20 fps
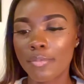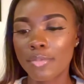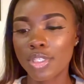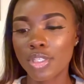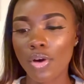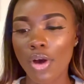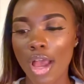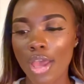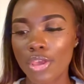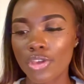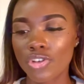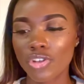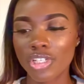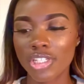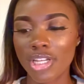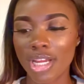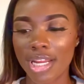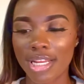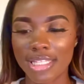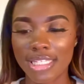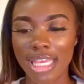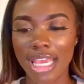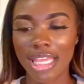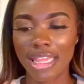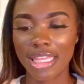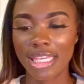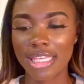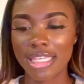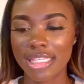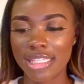So I usually try to take
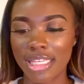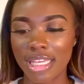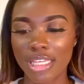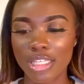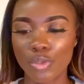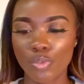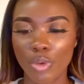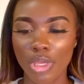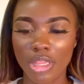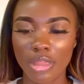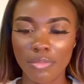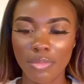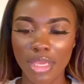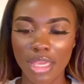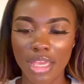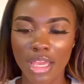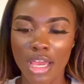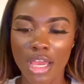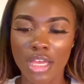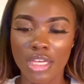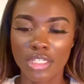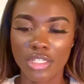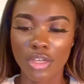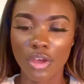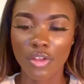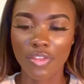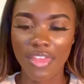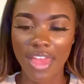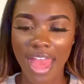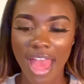these things with me
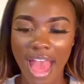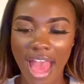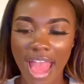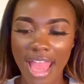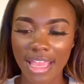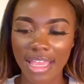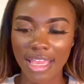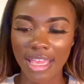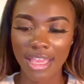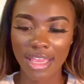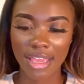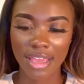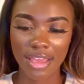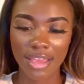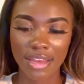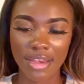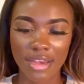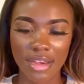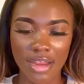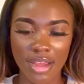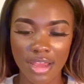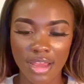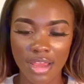so that I can it